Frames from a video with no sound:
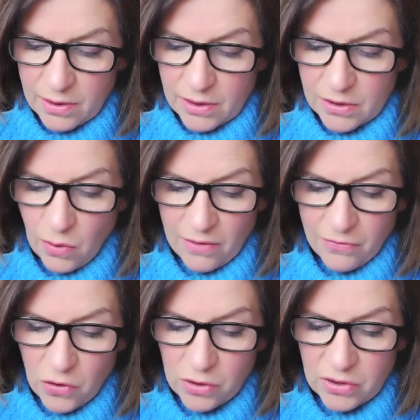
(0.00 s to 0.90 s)
So I
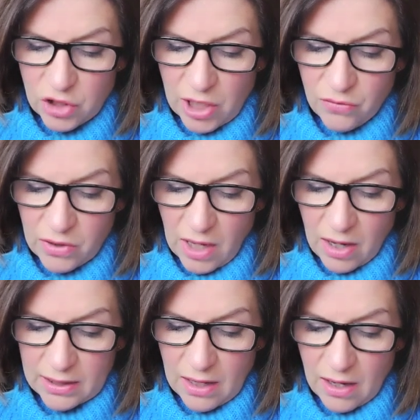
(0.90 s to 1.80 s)
followed the general
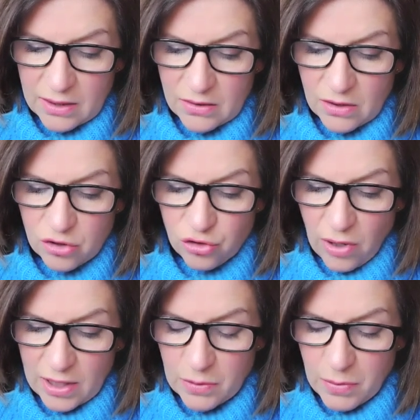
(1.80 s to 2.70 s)
guidelines and
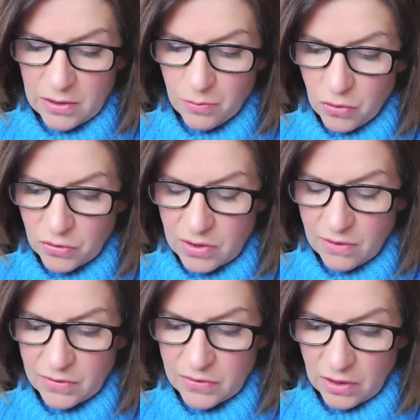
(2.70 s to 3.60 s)
tried to be as
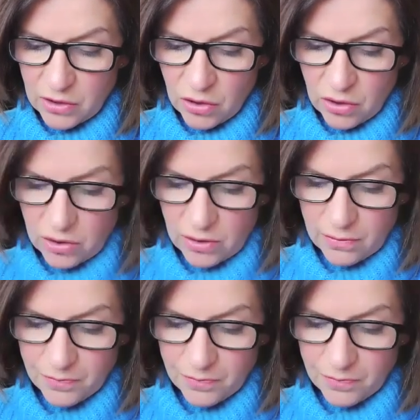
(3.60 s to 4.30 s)
positive as I could.